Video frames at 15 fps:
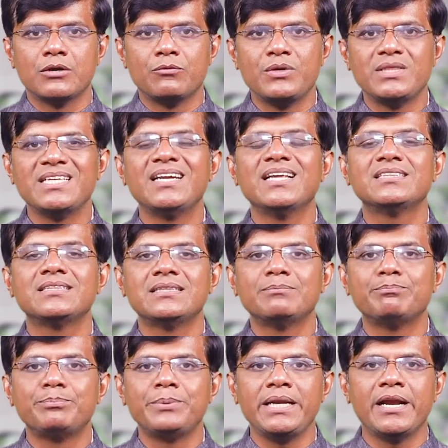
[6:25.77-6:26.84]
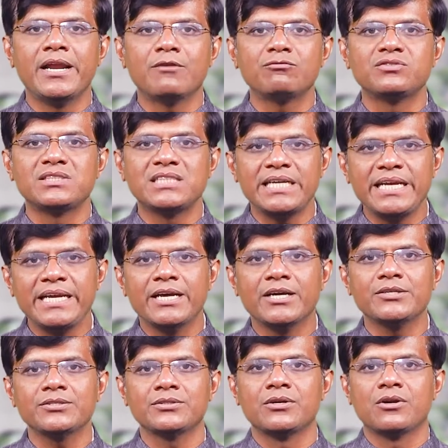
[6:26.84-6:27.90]
within a period of 3
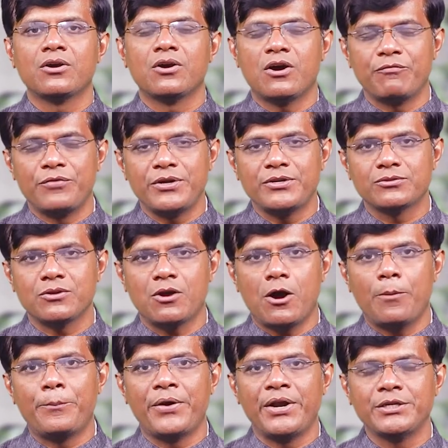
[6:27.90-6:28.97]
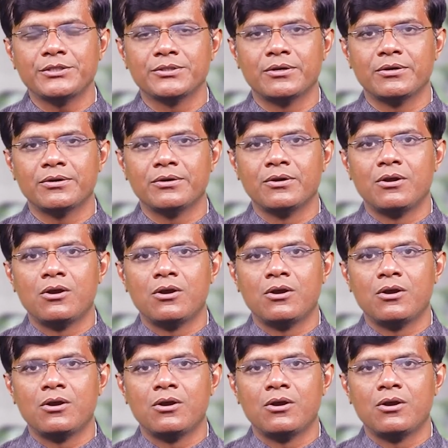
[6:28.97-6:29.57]
years of its operation